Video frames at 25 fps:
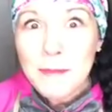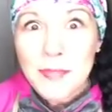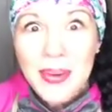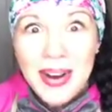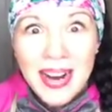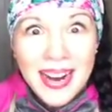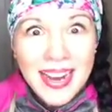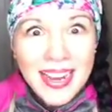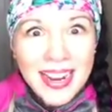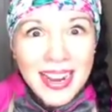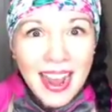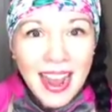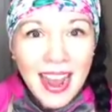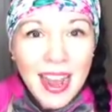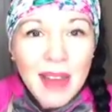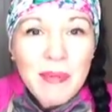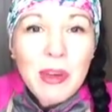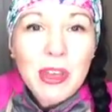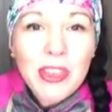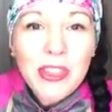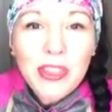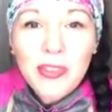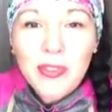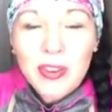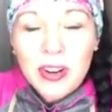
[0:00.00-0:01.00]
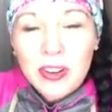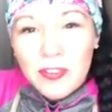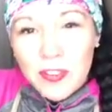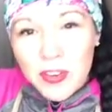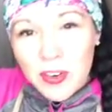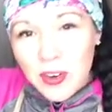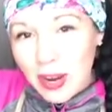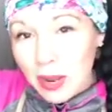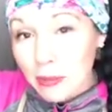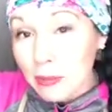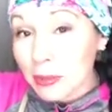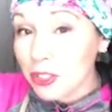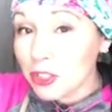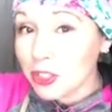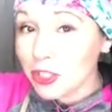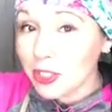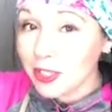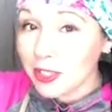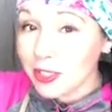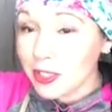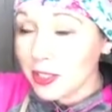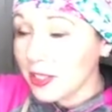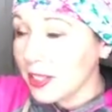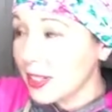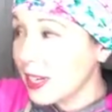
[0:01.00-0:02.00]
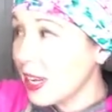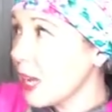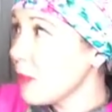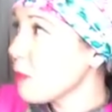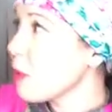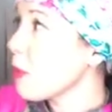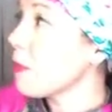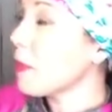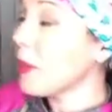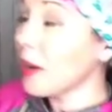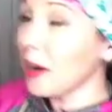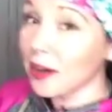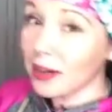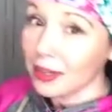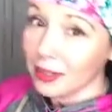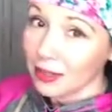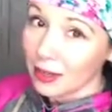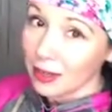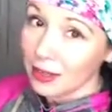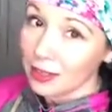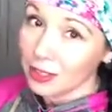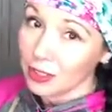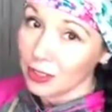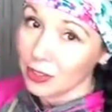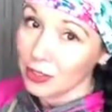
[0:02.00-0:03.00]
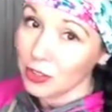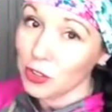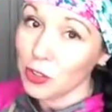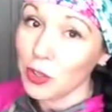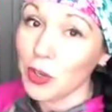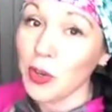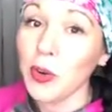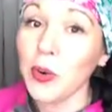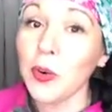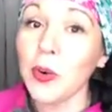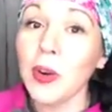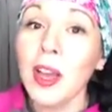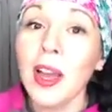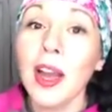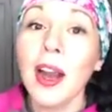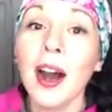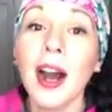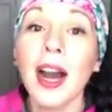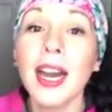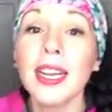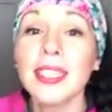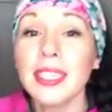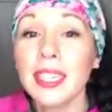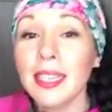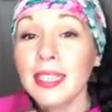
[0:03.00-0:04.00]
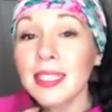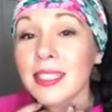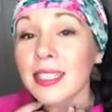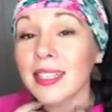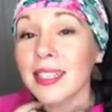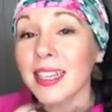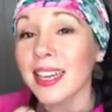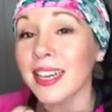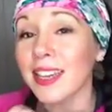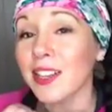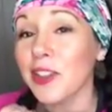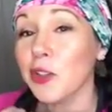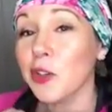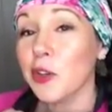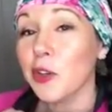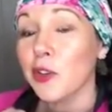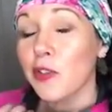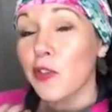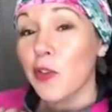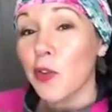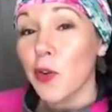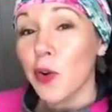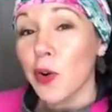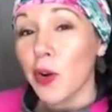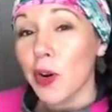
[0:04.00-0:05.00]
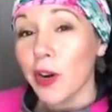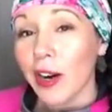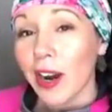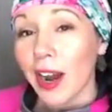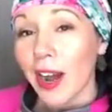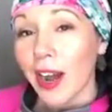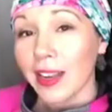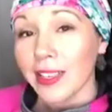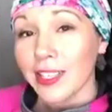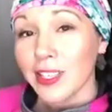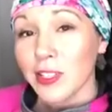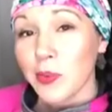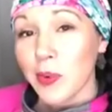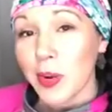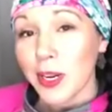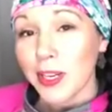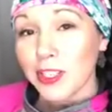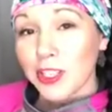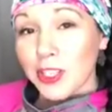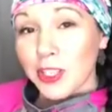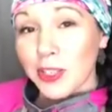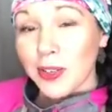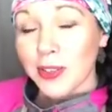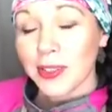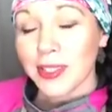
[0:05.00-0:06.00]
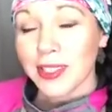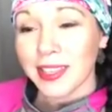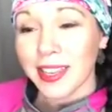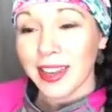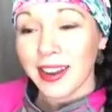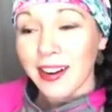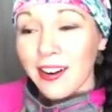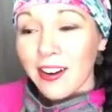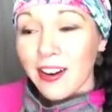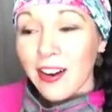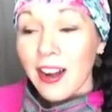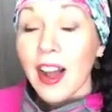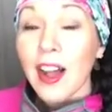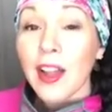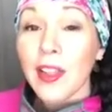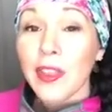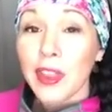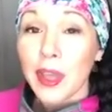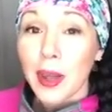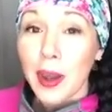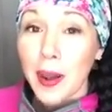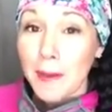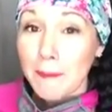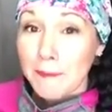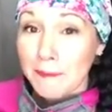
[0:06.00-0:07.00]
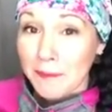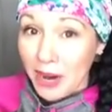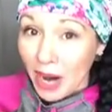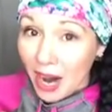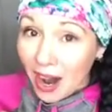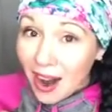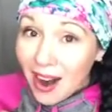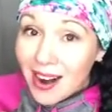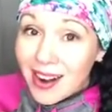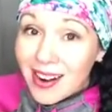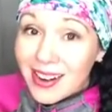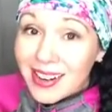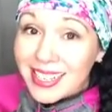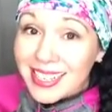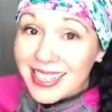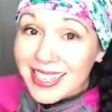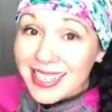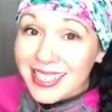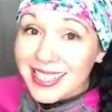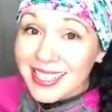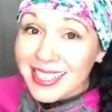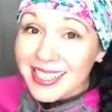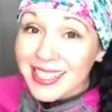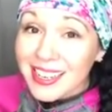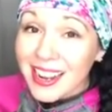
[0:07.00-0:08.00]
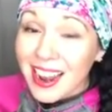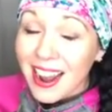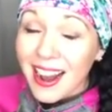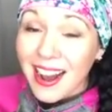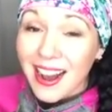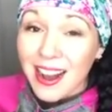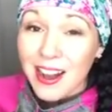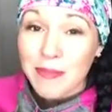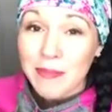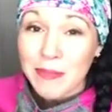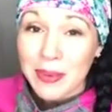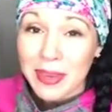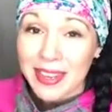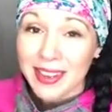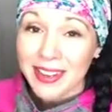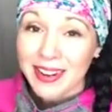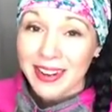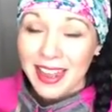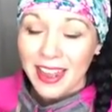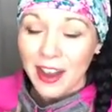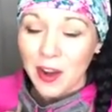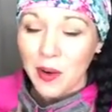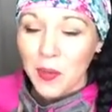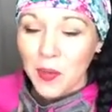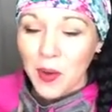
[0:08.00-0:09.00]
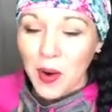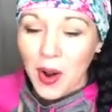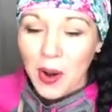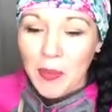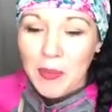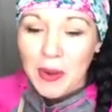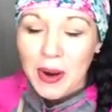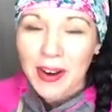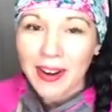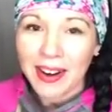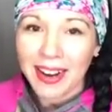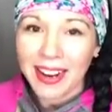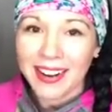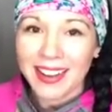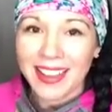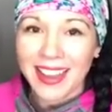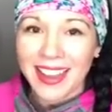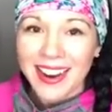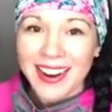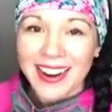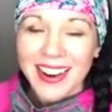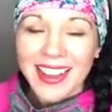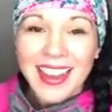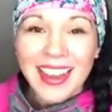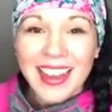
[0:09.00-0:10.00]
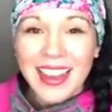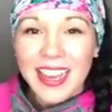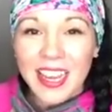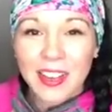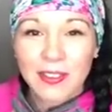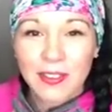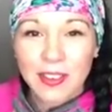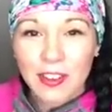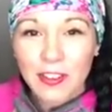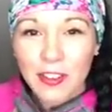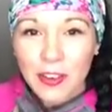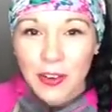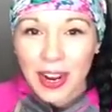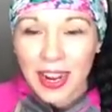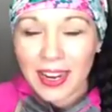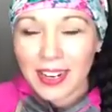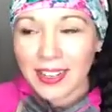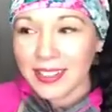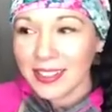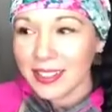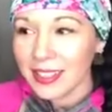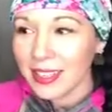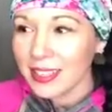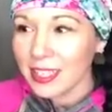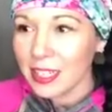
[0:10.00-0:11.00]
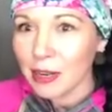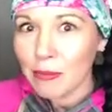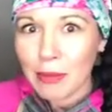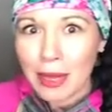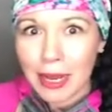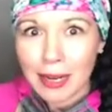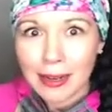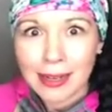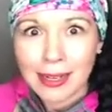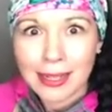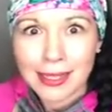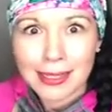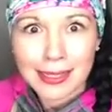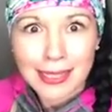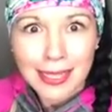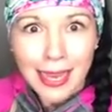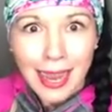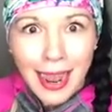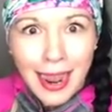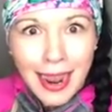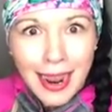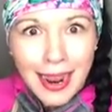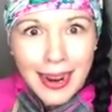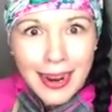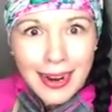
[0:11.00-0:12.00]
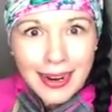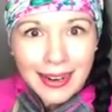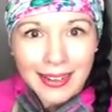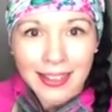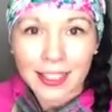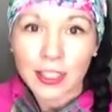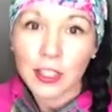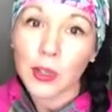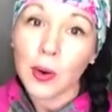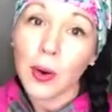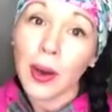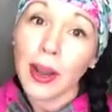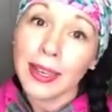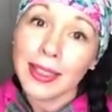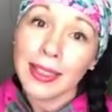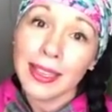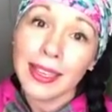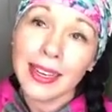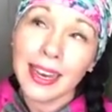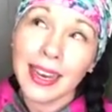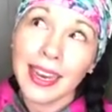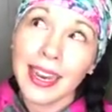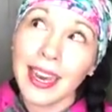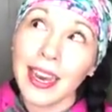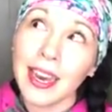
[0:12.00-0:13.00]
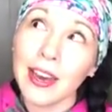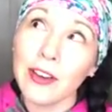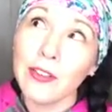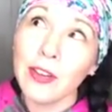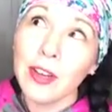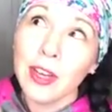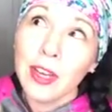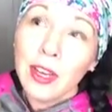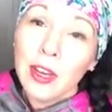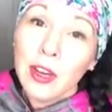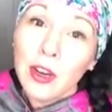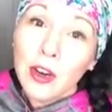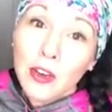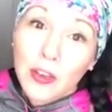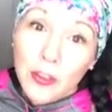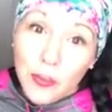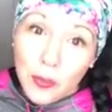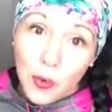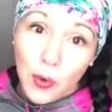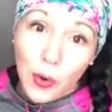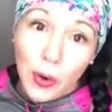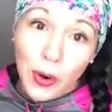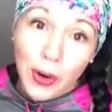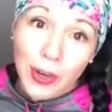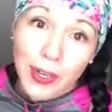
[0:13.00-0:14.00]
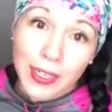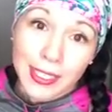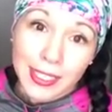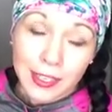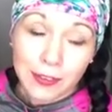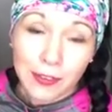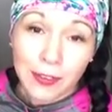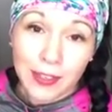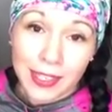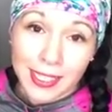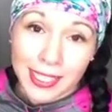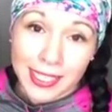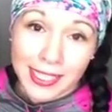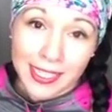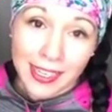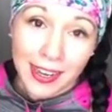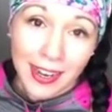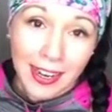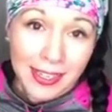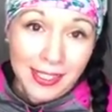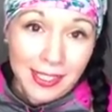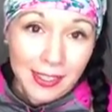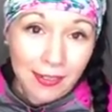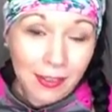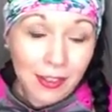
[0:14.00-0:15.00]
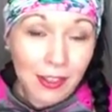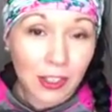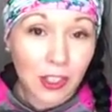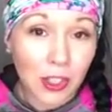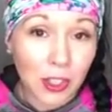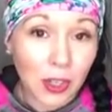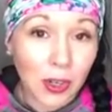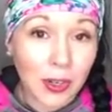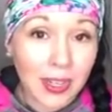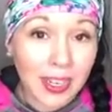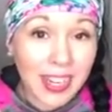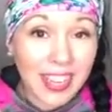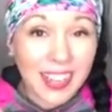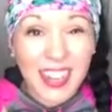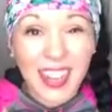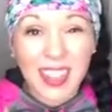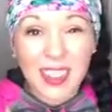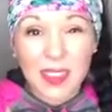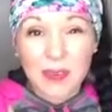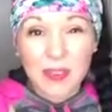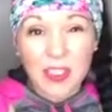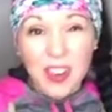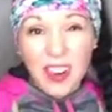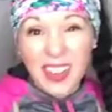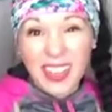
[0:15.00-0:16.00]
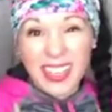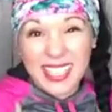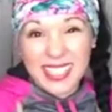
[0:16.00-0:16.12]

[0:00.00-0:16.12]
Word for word: But I'm a thrifter, I'm a junker, and I'm a bargain hunter. So I tend to like look for uh, sweatshirts that are on the bargain uh, bin at Walmart. And then even if they're out of season, I'm like, dang. So I think I have four different designs of this shirt and I got them for